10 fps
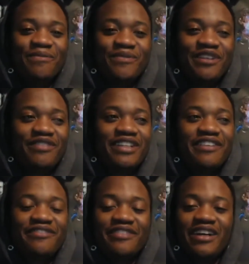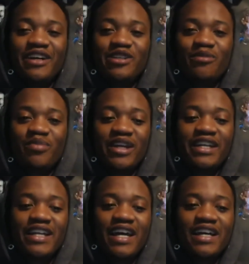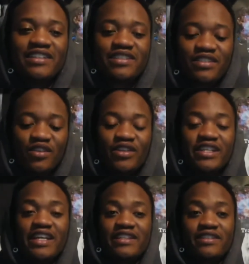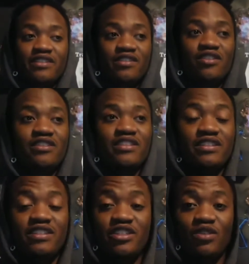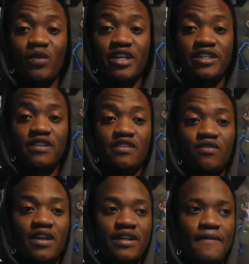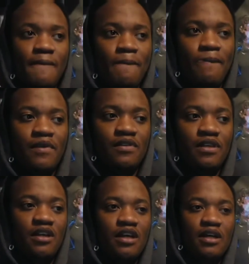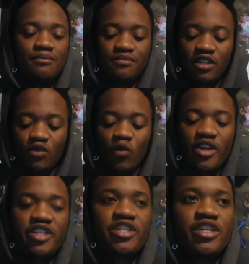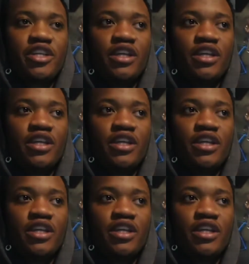Even if your brain has created certain situations, right, in which